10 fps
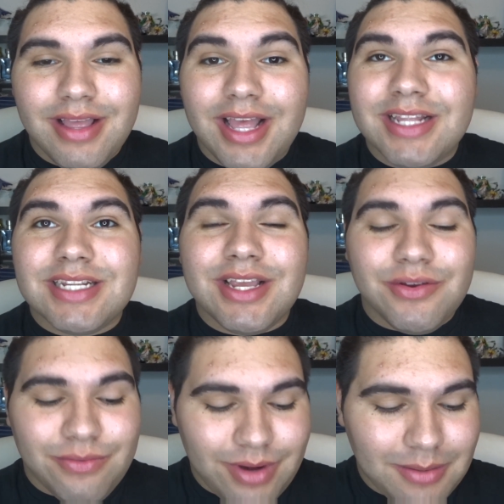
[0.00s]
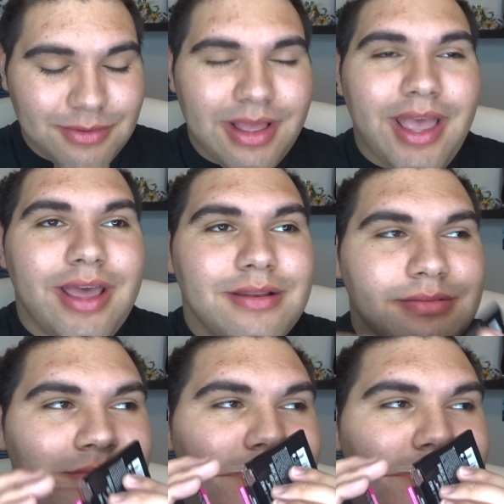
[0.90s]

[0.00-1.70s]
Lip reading: It's incredible, and